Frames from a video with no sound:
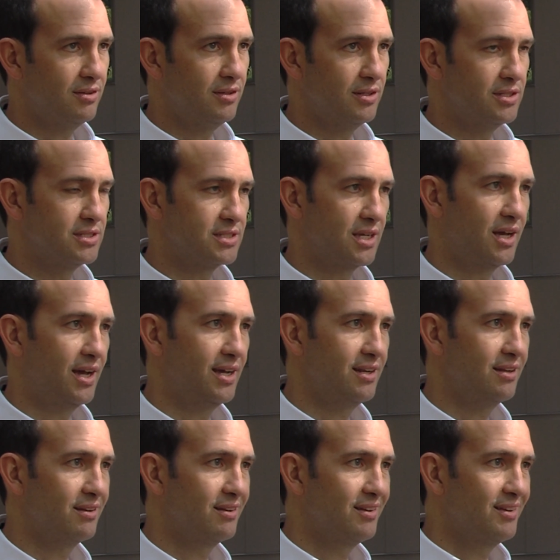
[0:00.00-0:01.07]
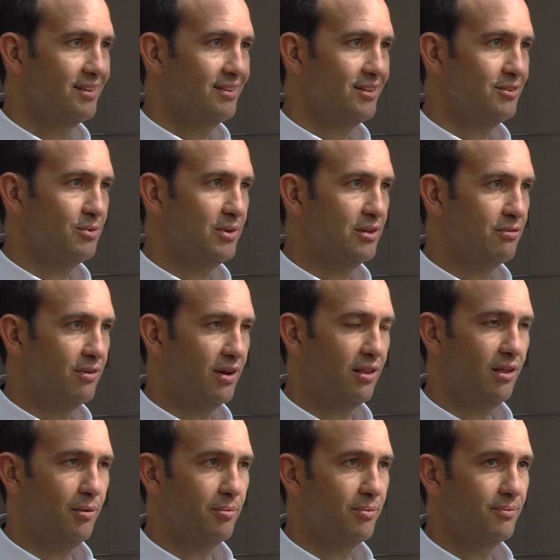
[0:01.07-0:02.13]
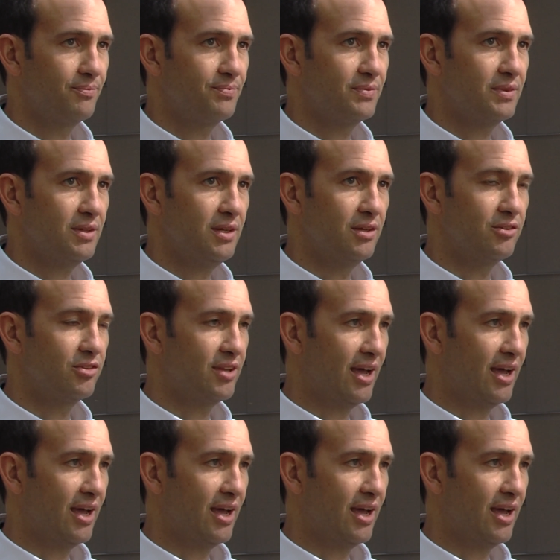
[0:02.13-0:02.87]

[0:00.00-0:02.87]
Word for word: the design that we develop is